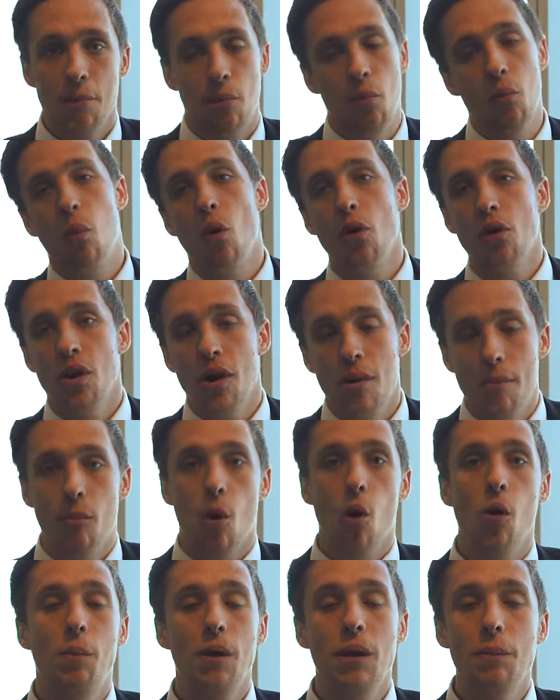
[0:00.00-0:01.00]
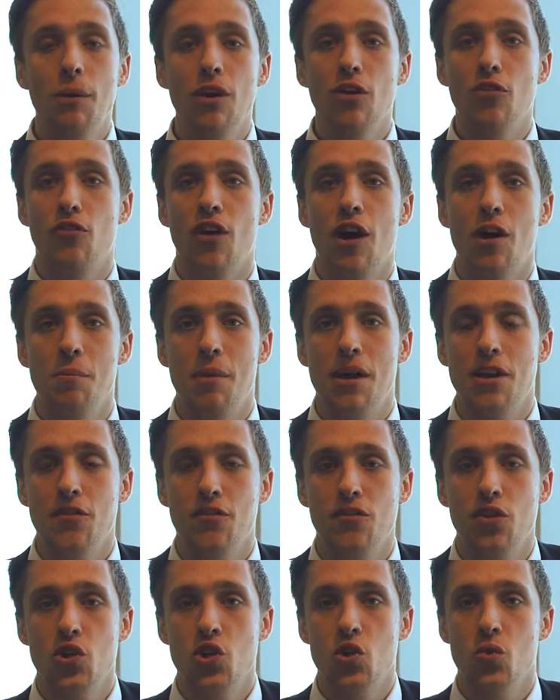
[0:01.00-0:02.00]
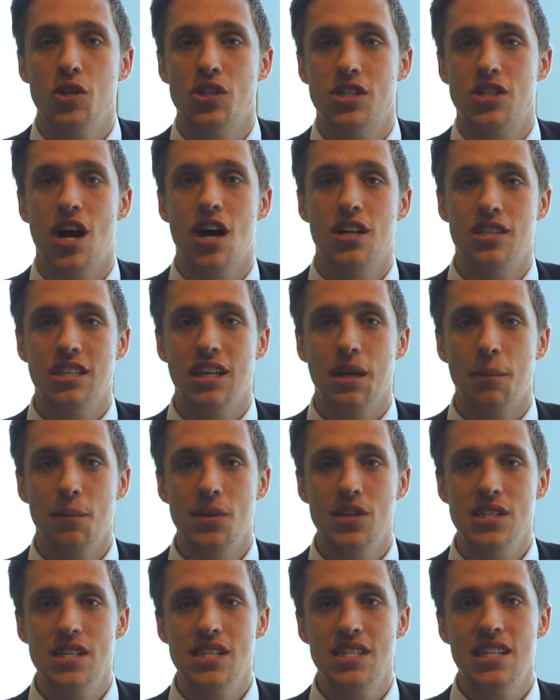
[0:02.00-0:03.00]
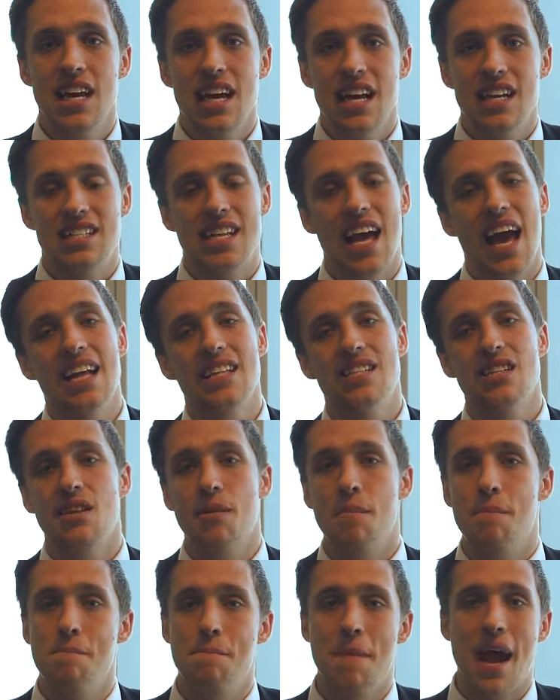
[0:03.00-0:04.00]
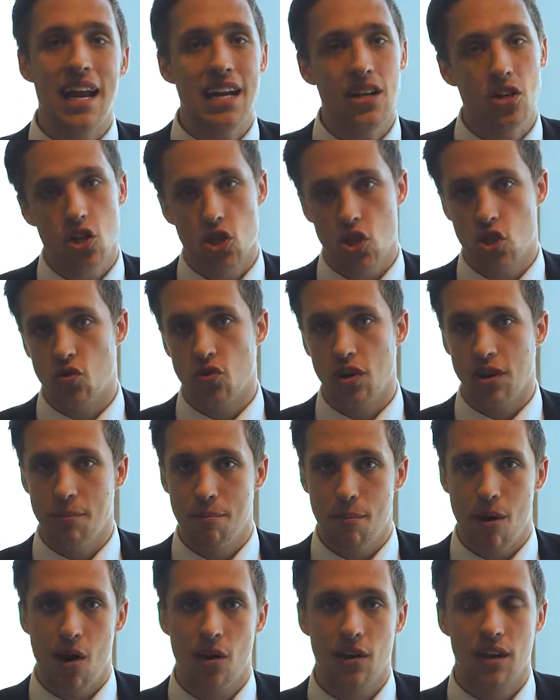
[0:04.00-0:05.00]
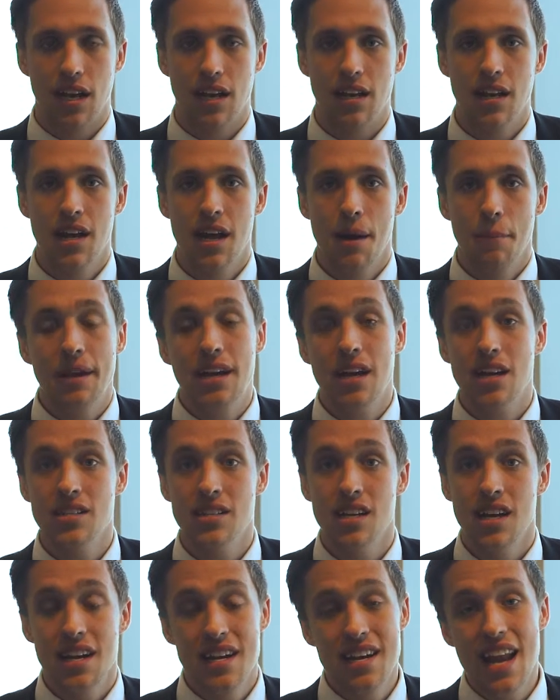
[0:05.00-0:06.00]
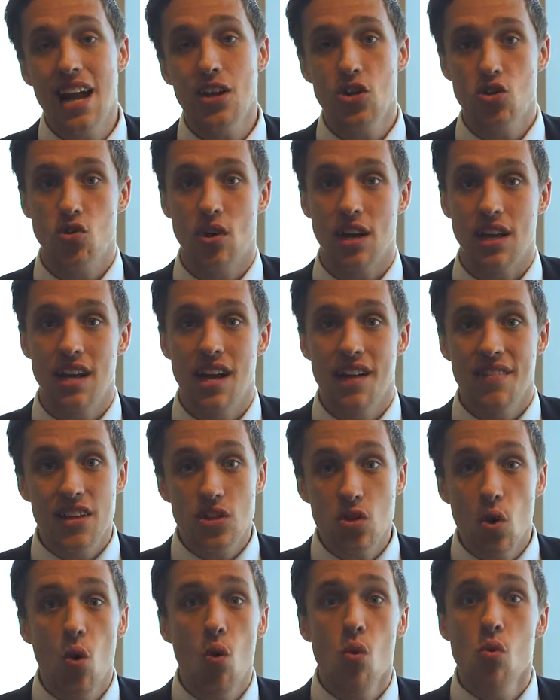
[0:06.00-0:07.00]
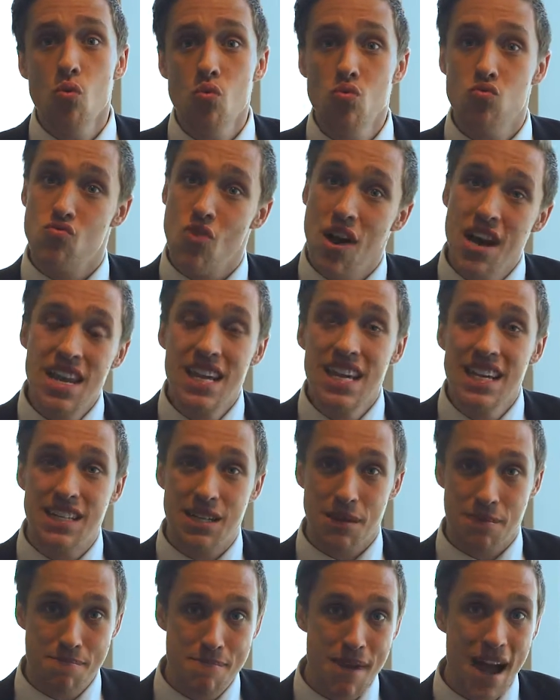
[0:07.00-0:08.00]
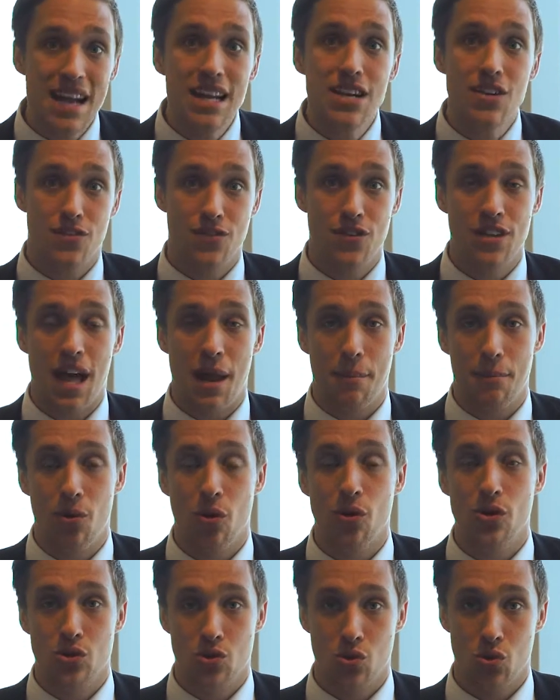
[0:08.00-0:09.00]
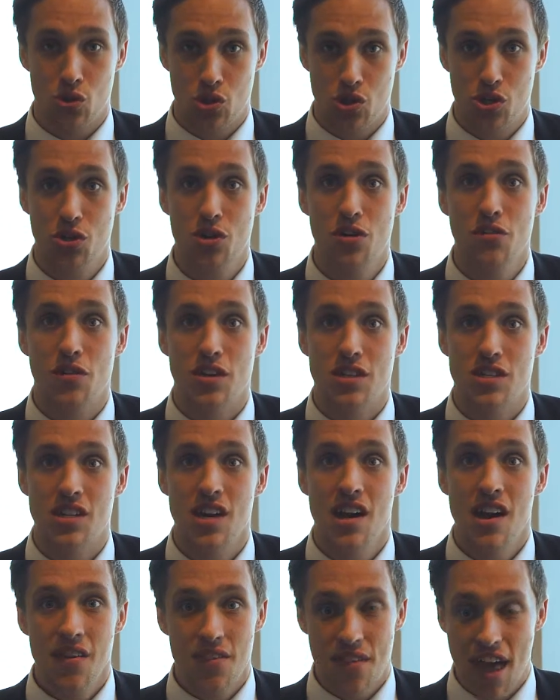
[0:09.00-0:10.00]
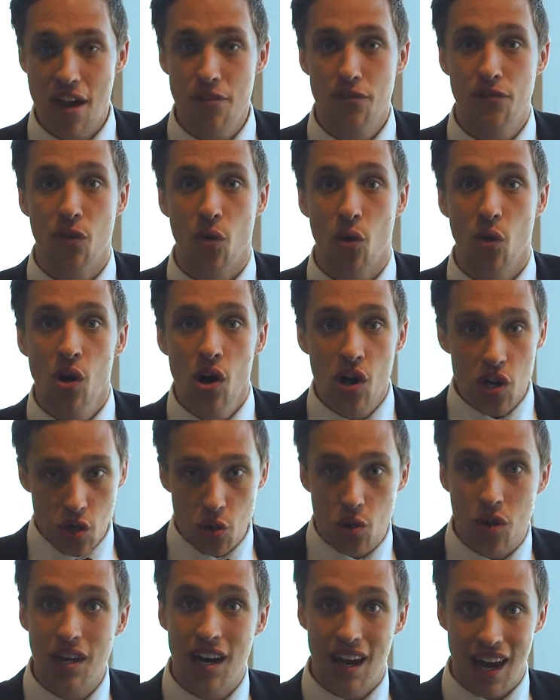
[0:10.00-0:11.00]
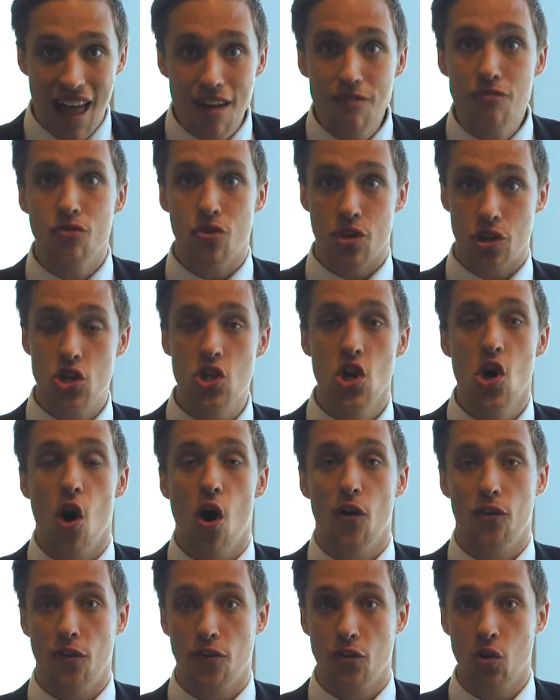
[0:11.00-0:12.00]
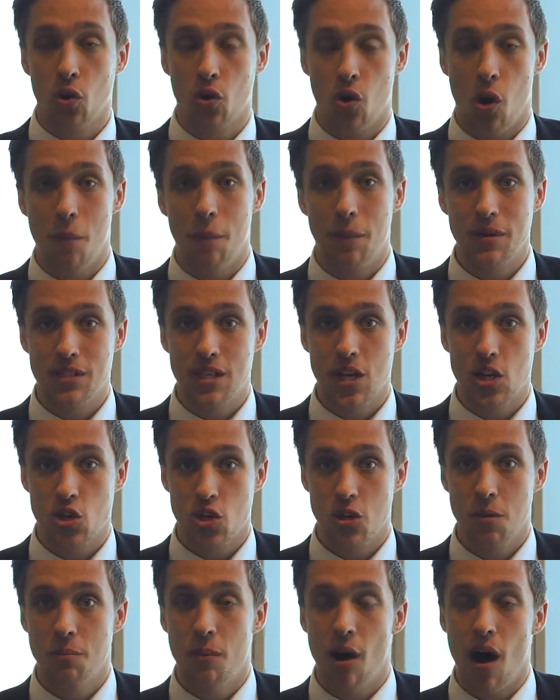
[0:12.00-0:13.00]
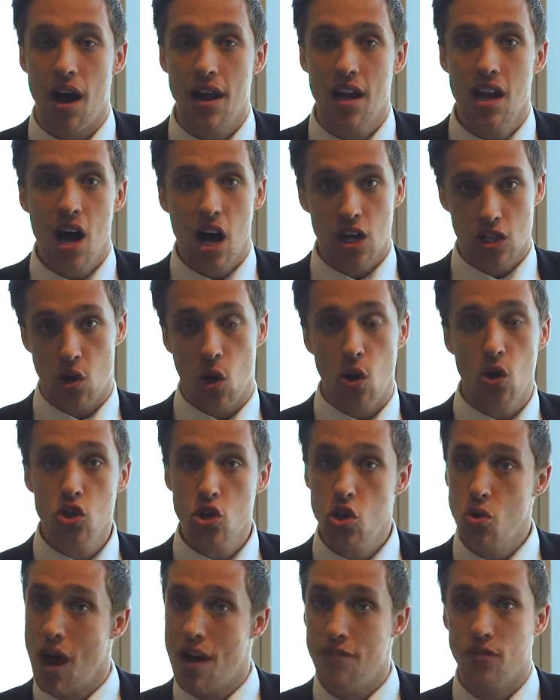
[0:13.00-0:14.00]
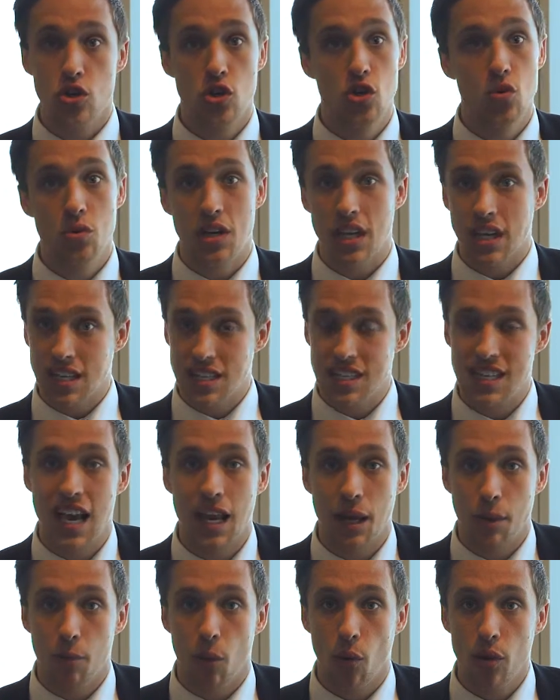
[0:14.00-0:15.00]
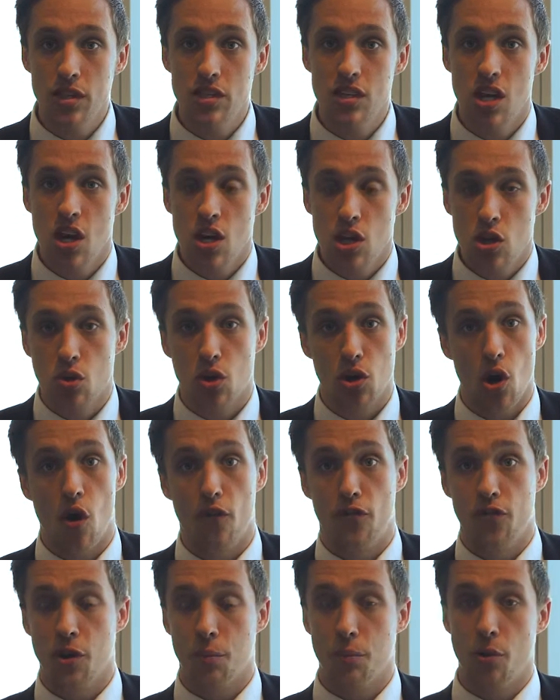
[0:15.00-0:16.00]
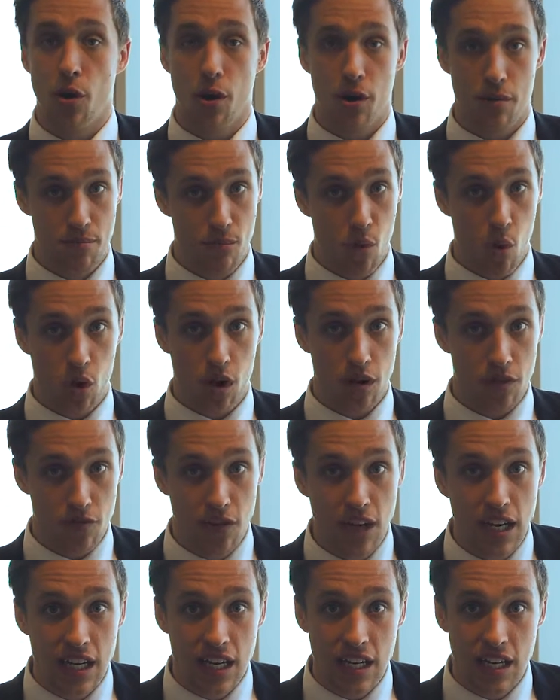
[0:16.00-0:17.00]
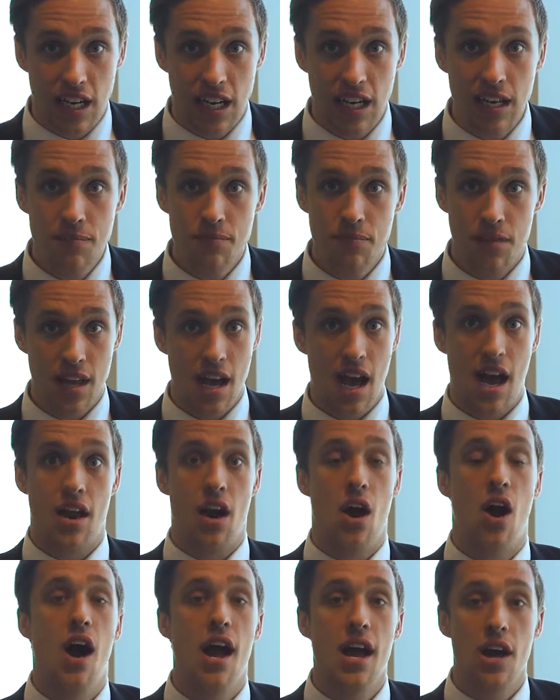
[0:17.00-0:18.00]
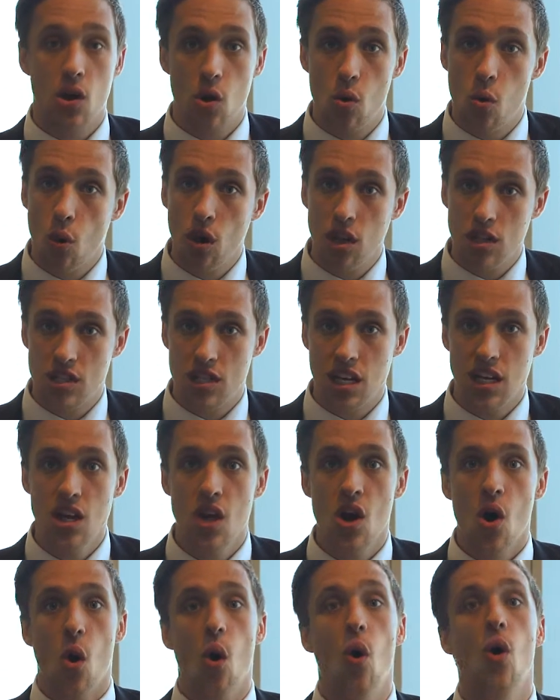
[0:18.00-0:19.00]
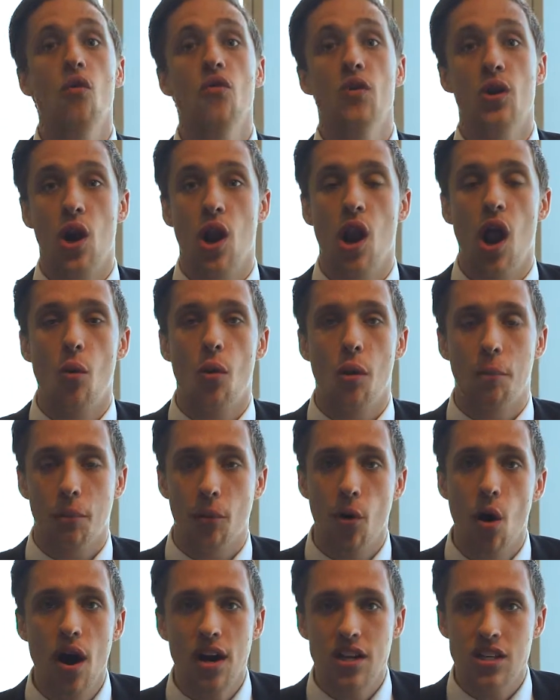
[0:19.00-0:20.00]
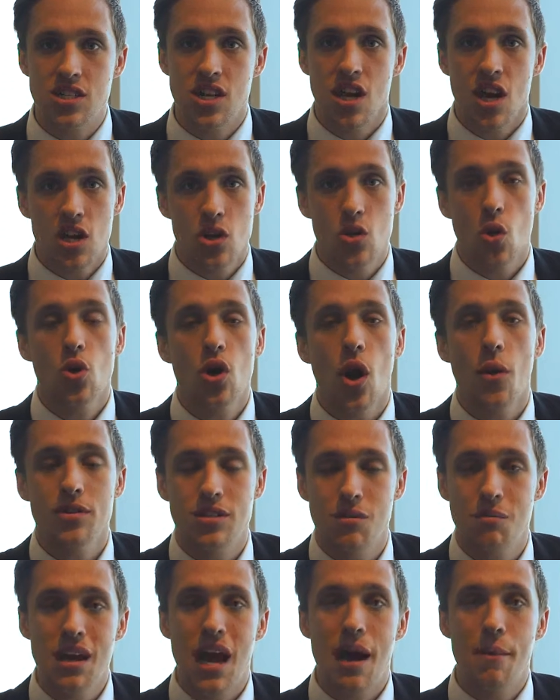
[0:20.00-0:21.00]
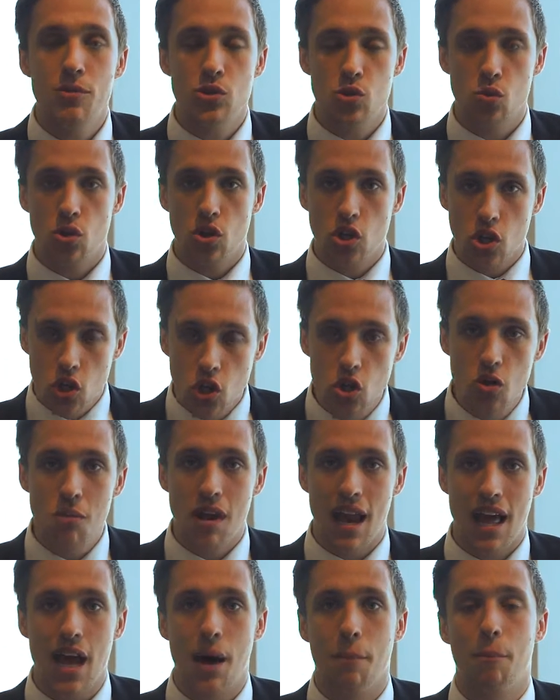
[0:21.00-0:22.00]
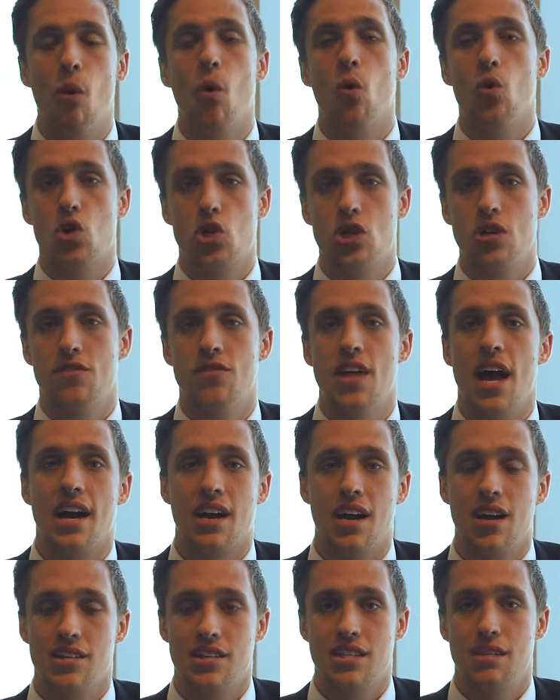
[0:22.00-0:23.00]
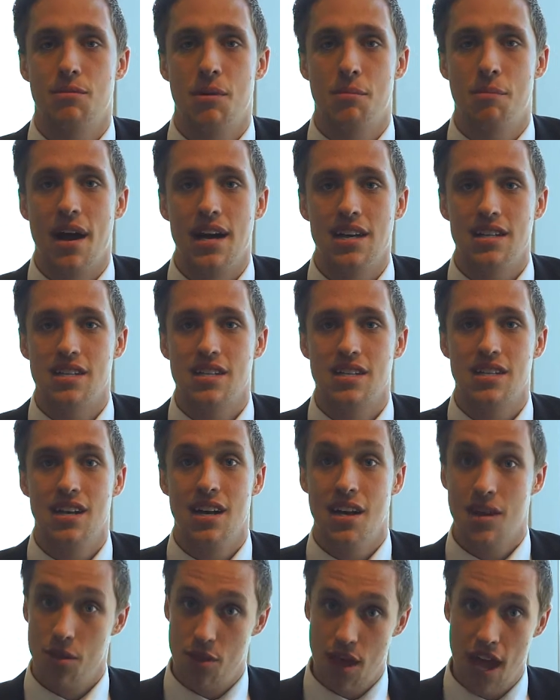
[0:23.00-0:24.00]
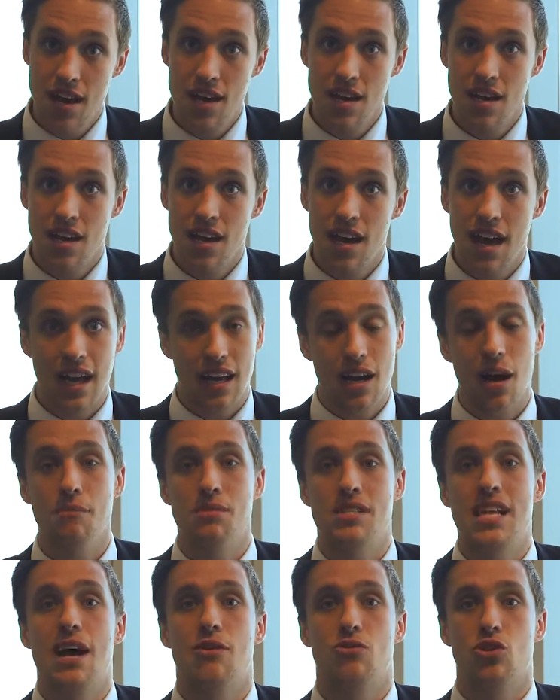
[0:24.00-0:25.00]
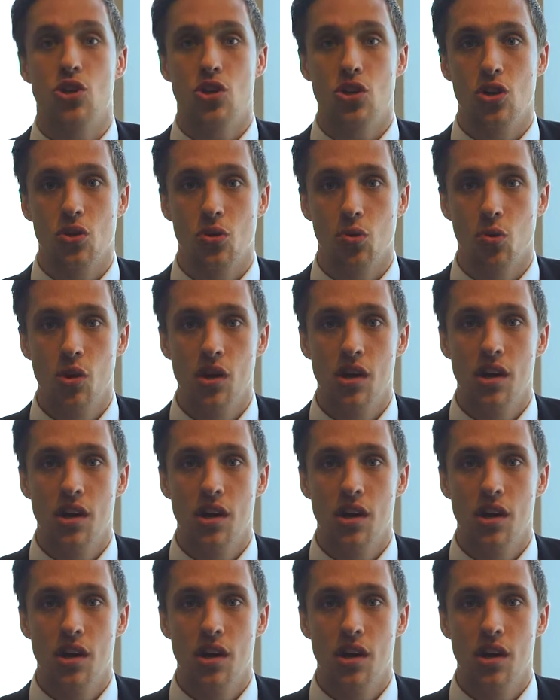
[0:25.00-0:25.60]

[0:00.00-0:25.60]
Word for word: But what more people have found beneficial when starting a business is to enter the mainstream market because naturally there's already a demand for that product or service. Therefore, you can leverage off of your competition by, as long as you have a unique selling point, you can offer the product more conveniently at a higher quality or at a lower price, you're going to be able to accumulate a portion of their customer base. Then it comes down to you.